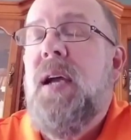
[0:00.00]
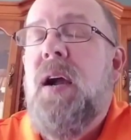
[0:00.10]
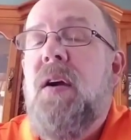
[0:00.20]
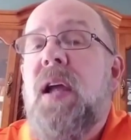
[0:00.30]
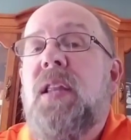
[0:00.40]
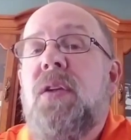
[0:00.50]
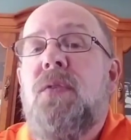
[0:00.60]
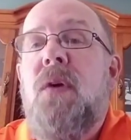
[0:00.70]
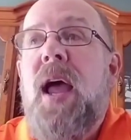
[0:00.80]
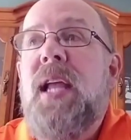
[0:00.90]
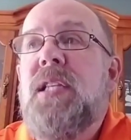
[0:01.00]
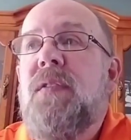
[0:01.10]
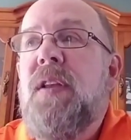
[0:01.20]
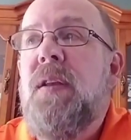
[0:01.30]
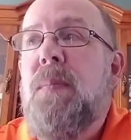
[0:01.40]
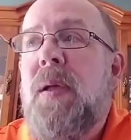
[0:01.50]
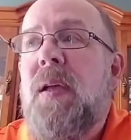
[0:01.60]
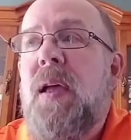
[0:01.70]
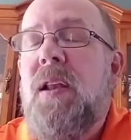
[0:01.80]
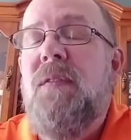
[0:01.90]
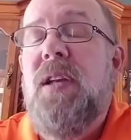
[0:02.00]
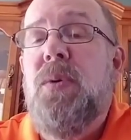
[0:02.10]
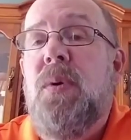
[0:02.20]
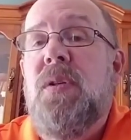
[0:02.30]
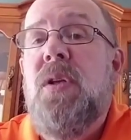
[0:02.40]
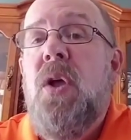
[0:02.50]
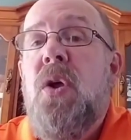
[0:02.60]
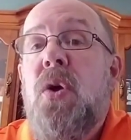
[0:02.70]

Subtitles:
all right, the rights of individuals